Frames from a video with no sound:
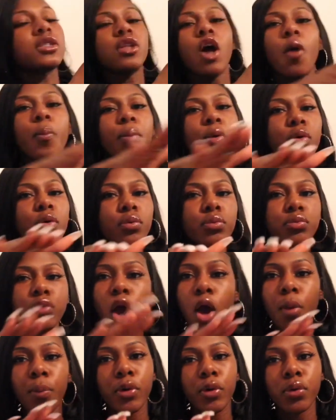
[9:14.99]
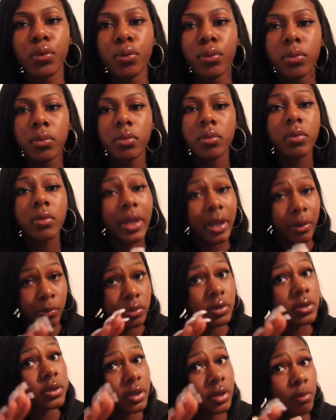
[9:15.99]
No, boo. No, boo. It
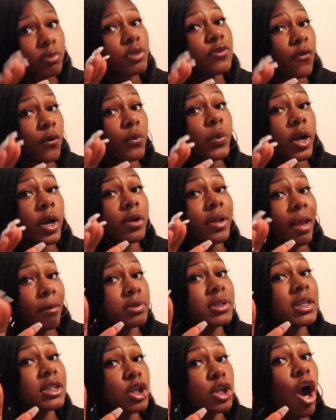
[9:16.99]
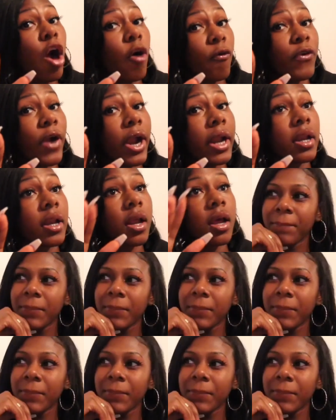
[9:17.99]
was for real. That was his girlfriend.